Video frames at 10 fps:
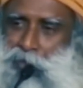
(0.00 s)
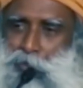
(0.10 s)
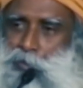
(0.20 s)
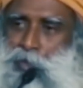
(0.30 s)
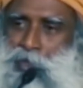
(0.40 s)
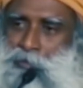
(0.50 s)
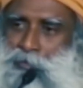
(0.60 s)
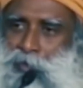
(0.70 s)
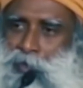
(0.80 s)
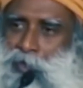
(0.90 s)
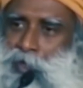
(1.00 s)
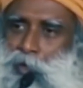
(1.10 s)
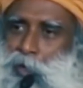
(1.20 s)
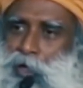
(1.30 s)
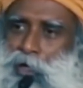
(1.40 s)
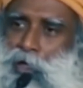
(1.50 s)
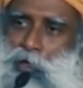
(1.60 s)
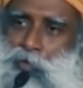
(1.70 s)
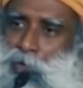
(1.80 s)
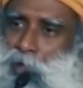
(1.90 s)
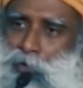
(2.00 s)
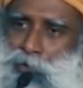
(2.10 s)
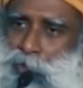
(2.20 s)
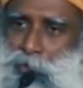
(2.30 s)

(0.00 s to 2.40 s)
They don't believe that one can live without a